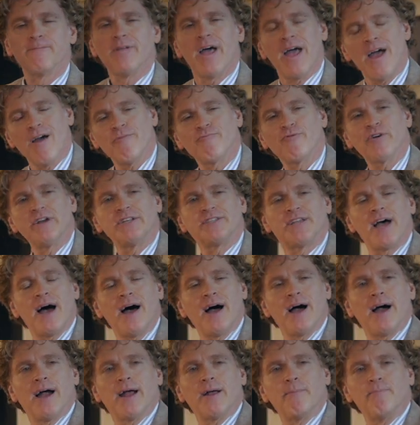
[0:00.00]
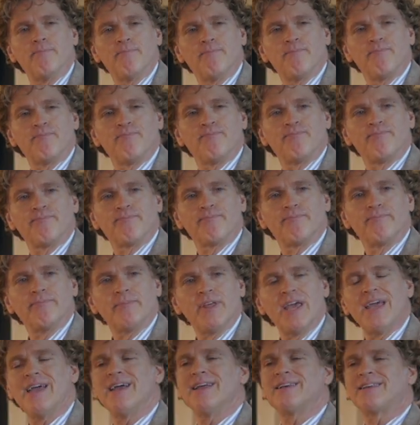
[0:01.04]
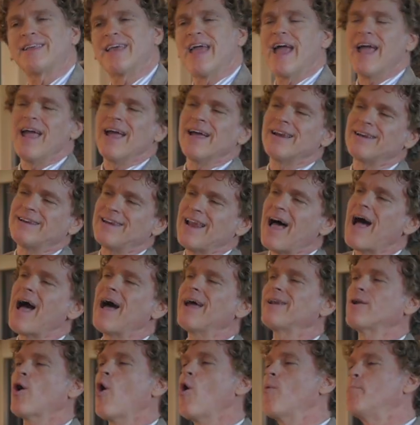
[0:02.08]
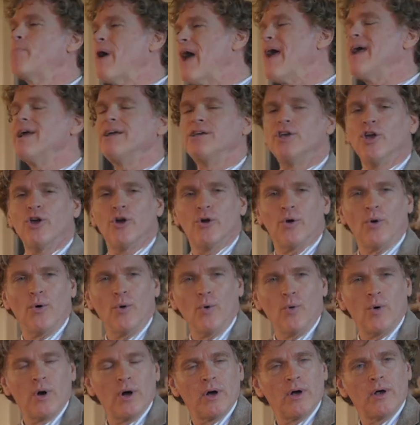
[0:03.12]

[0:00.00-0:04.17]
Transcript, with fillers: Every time. It can't not obey you.